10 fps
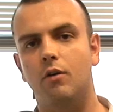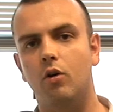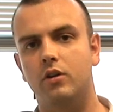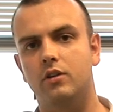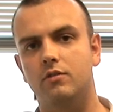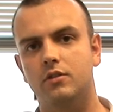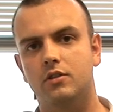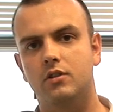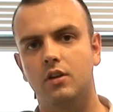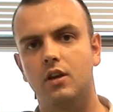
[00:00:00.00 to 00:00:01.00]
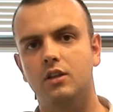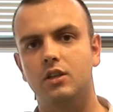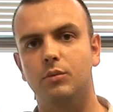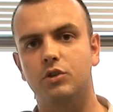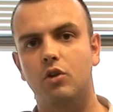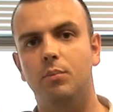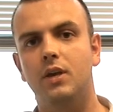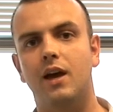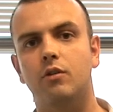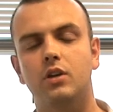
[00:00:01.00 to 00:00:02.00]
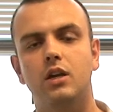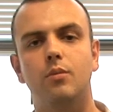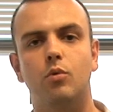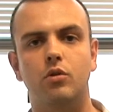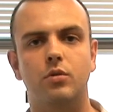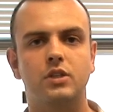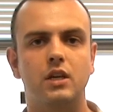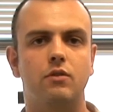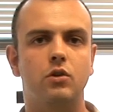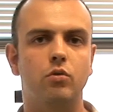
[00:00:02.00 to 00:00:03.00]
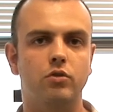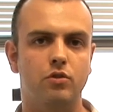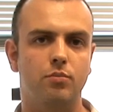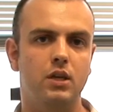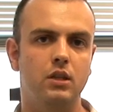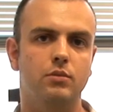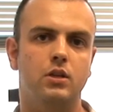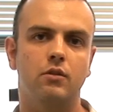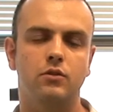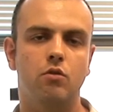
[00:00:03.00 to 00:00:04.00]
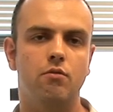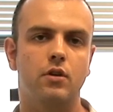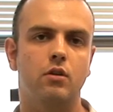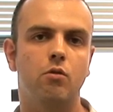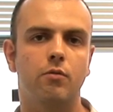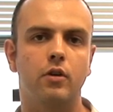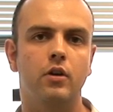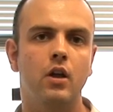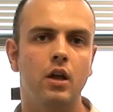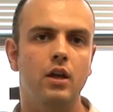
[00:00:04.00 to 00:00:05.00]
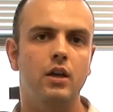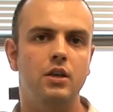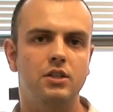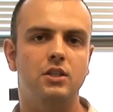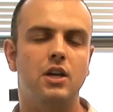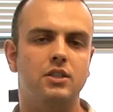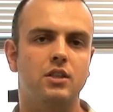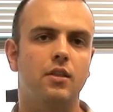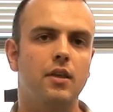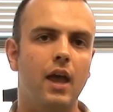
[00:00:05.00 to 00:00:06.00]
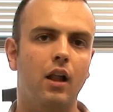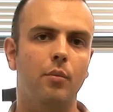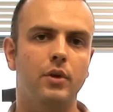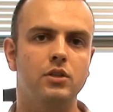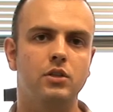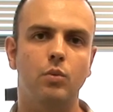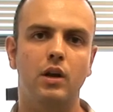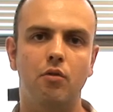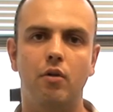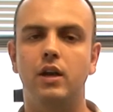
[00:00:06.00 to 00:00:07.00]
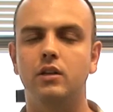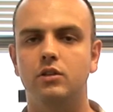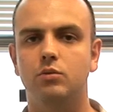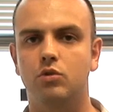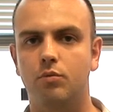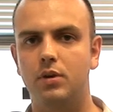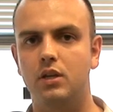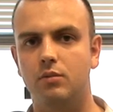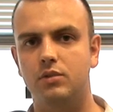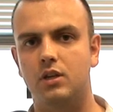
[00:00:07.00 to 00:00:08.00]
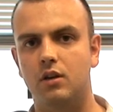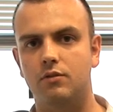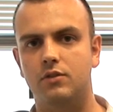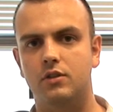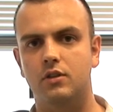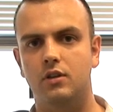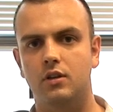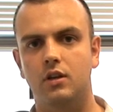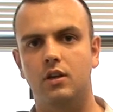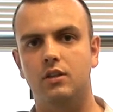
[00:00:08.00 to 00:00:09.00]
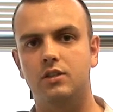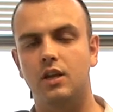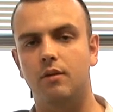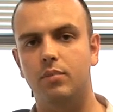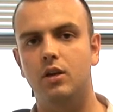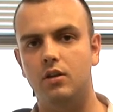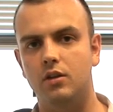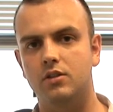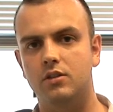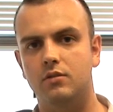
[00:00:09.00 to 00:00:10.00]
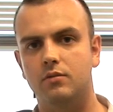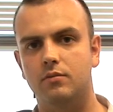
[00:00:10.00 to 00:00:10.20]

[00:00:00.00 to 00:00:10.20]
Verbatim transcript: octaves. Similar to a piano keyboard where seven notes repeat themselves over and over, he suggested that the elements, when arranged, would repeat themselves in set periods.